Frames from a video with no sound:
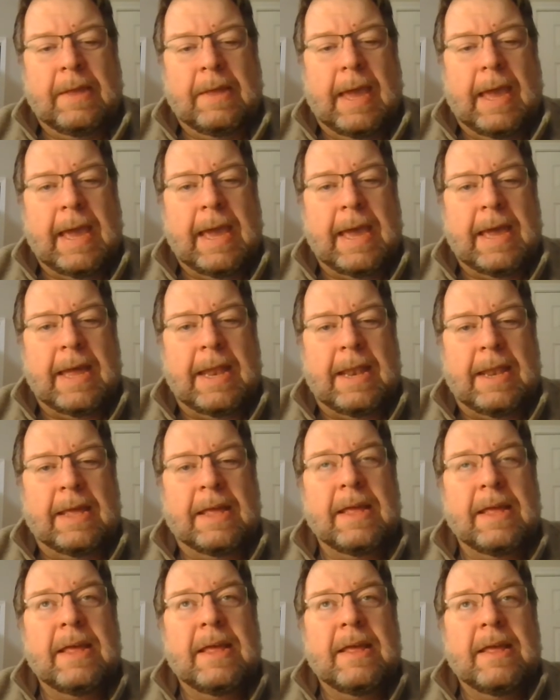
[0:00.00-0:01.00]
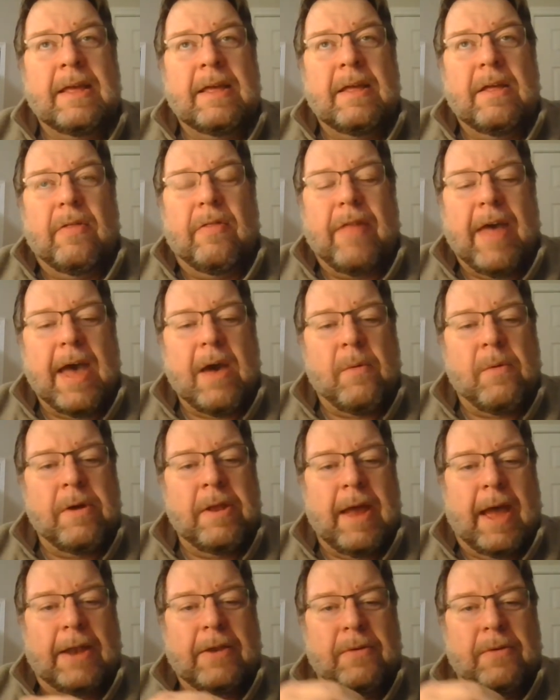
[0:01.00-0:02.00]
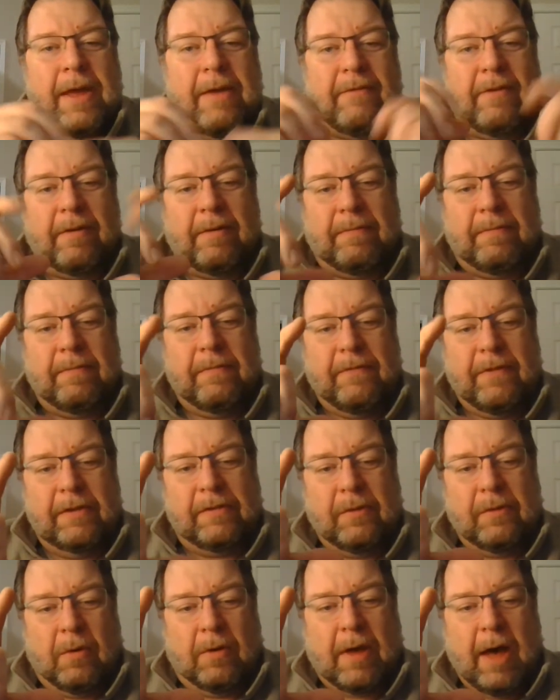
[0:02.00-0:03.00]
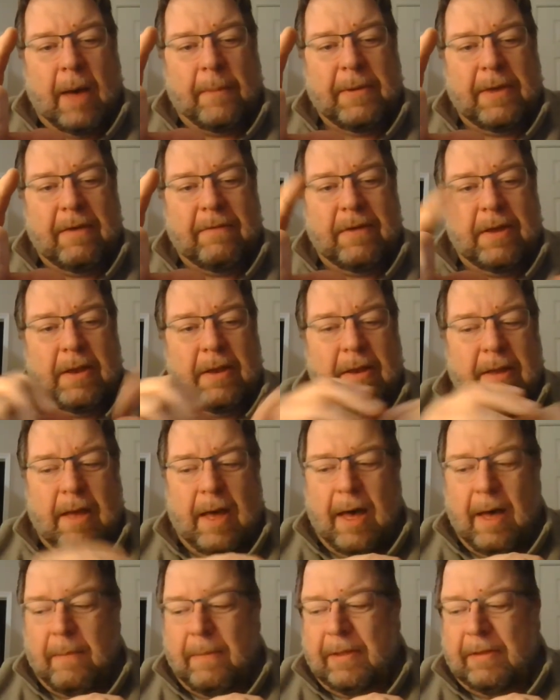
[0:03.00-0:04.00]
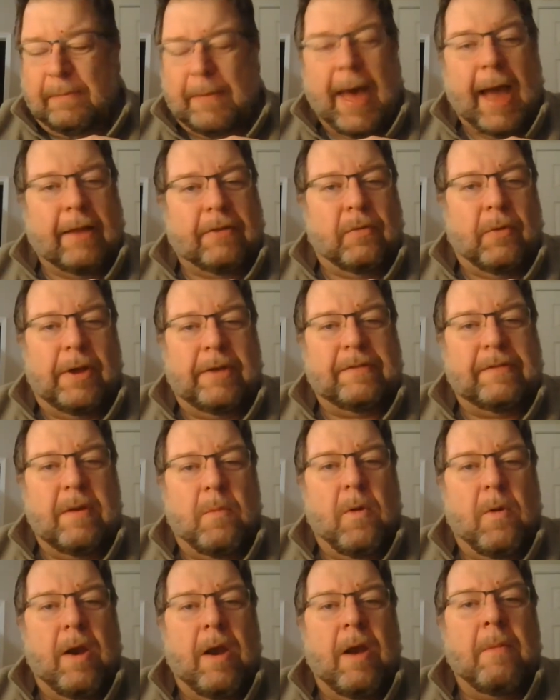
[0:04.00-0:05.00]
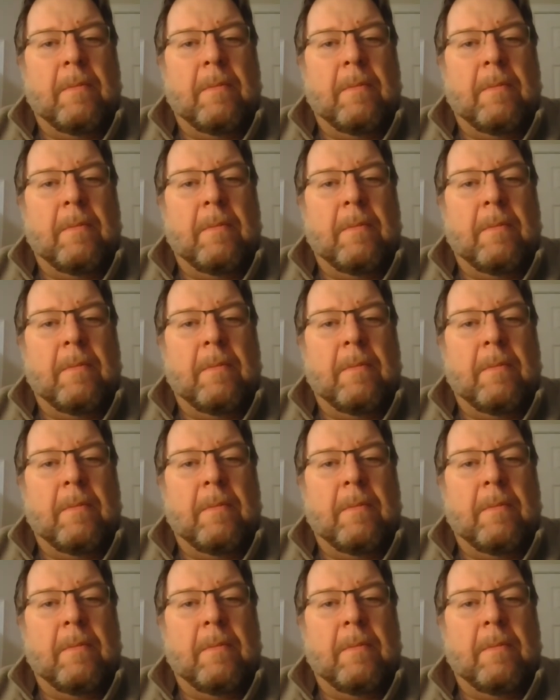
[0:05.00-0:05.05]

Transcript: and That one, I don't have a physical copy of it. It's packed away somewhere,